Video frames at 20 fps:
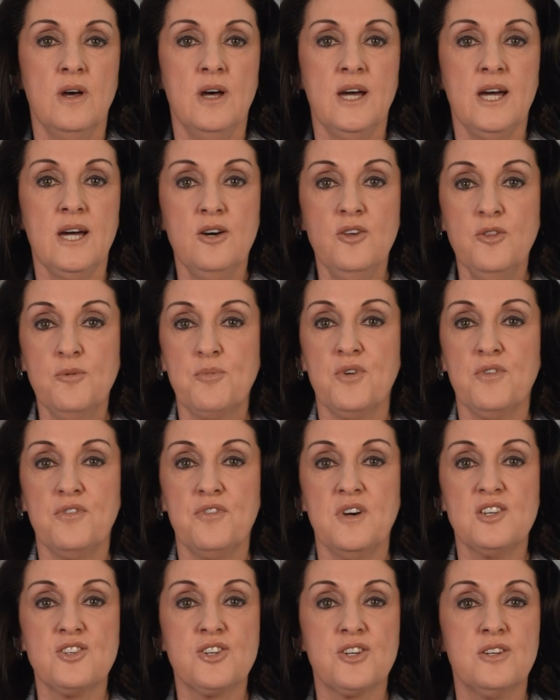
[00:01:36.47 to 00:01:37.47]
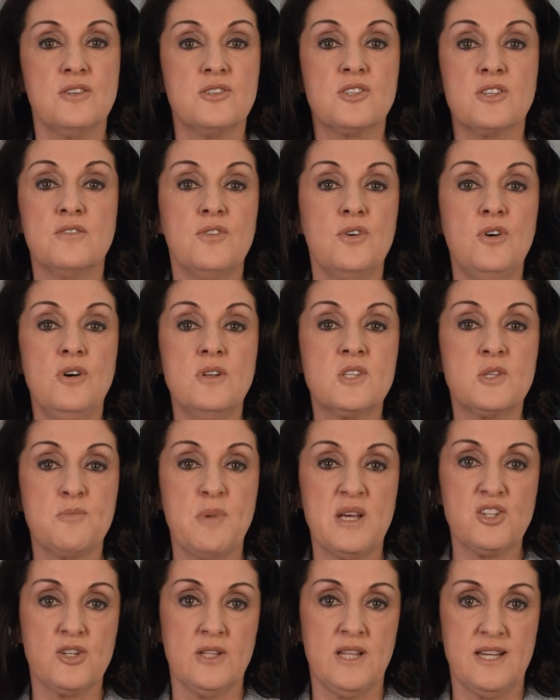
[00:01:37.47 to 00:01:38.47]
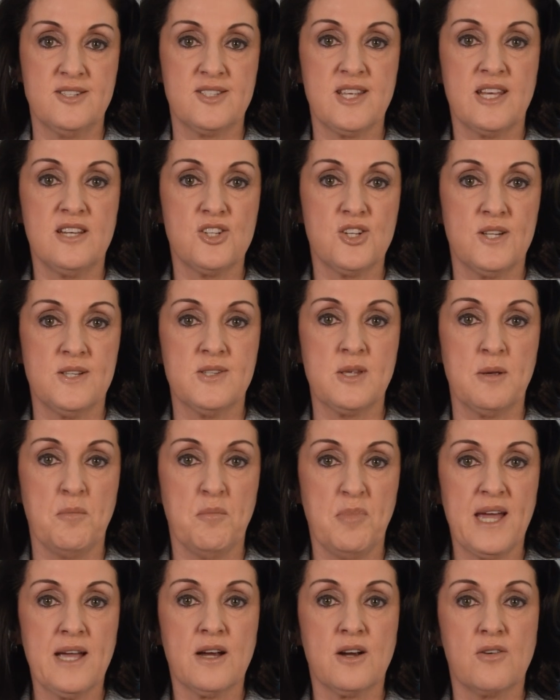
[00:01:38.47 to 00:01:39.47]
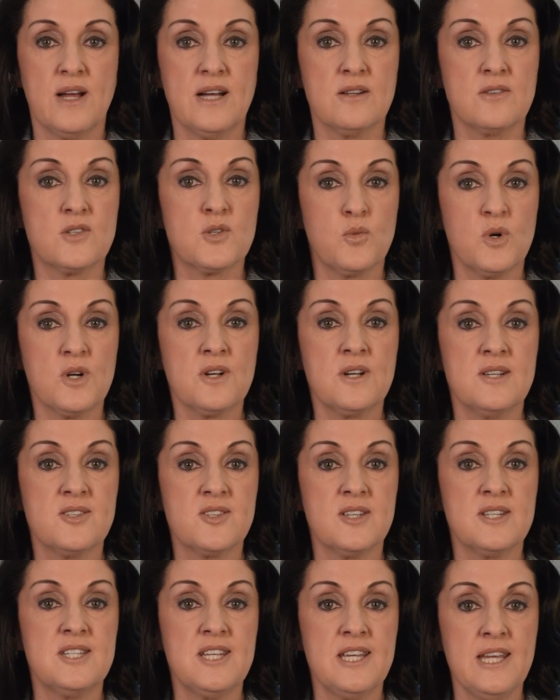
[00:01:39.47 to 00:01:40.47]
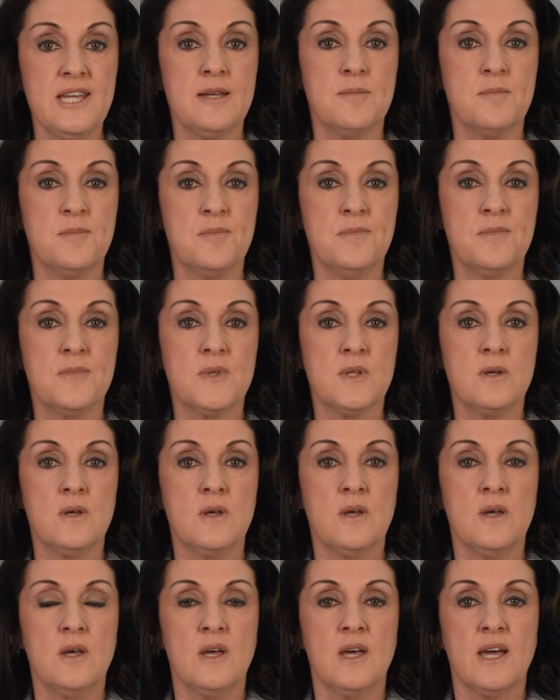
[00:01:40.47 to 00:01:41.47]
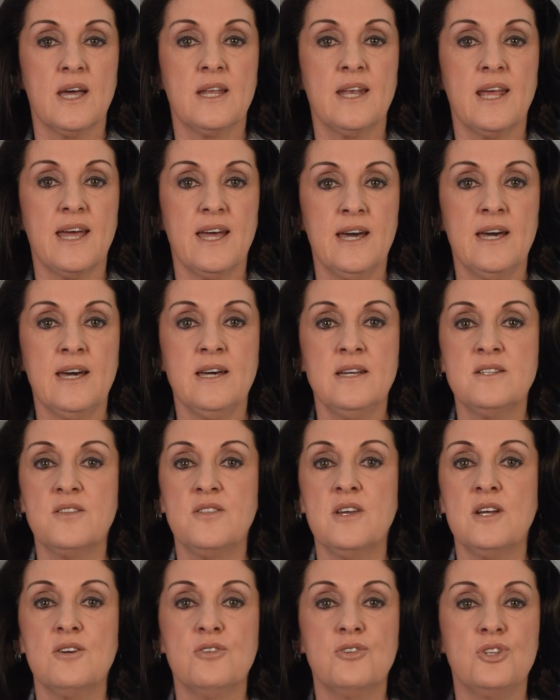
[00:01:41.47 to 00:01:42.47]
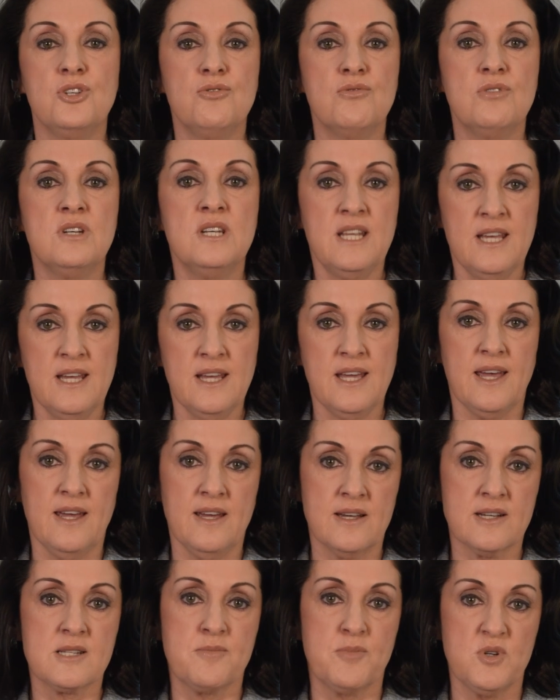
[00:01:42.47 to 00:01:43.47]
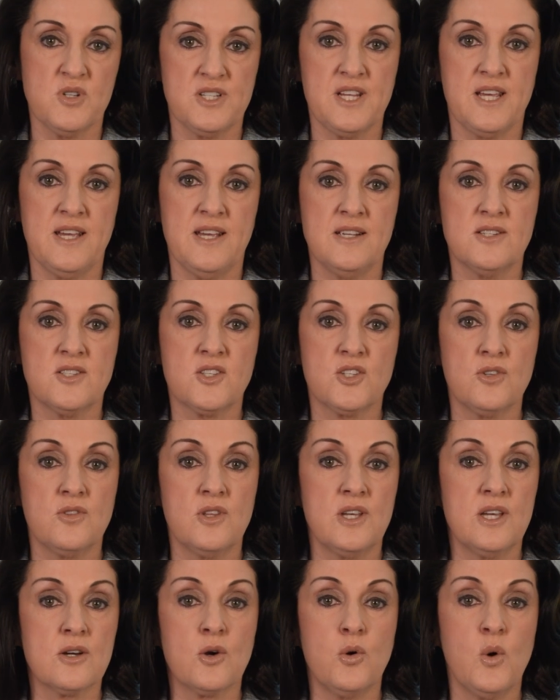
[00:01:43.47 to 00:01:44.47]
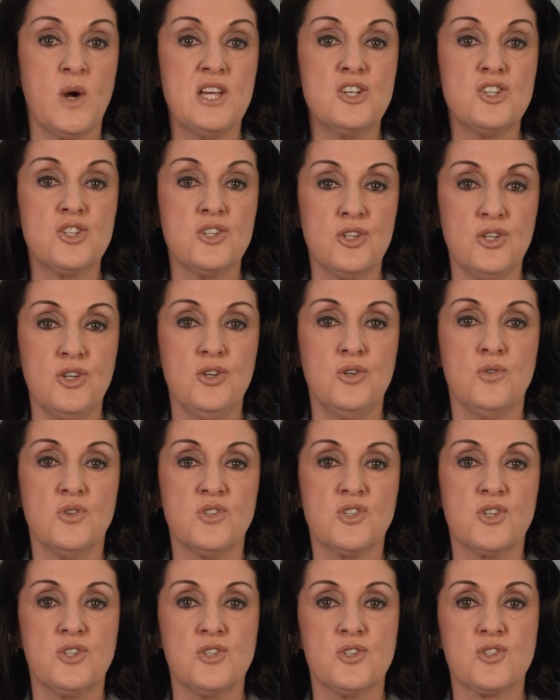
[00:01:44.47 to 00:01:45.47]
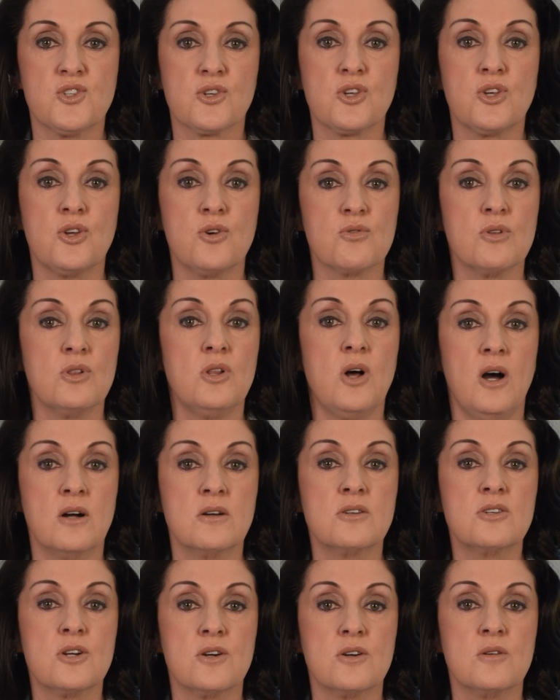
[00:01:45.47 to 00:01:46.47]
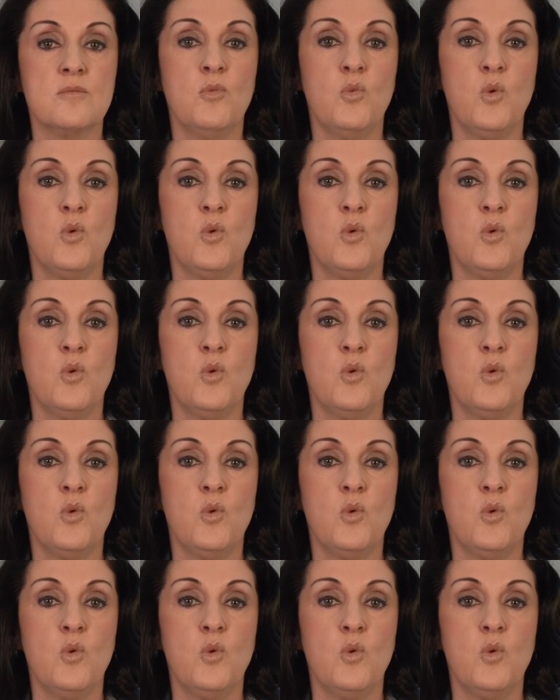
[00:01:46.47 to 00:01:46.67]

health professionals of all specializations and backgrounds work as a team and add their unique expertise to the equation used to secure long-term